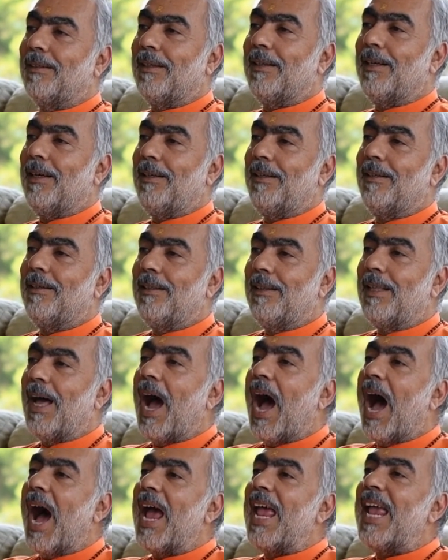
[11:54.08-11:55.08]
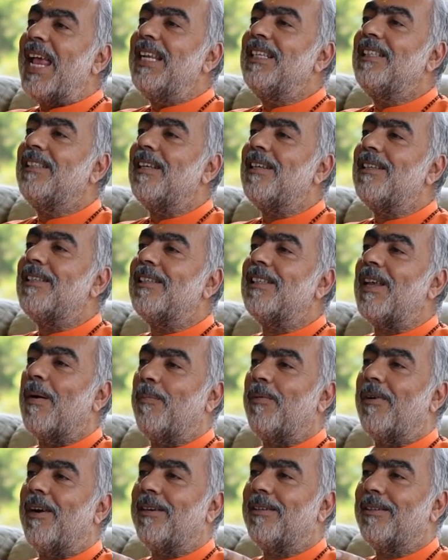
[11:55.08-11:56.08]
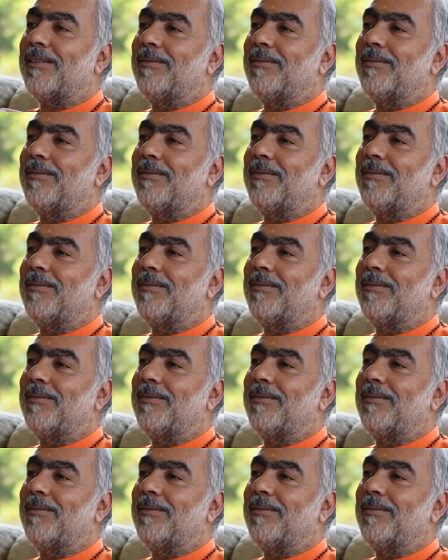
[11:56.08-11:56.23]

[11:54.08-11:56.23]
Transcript: yeah, the ions separate.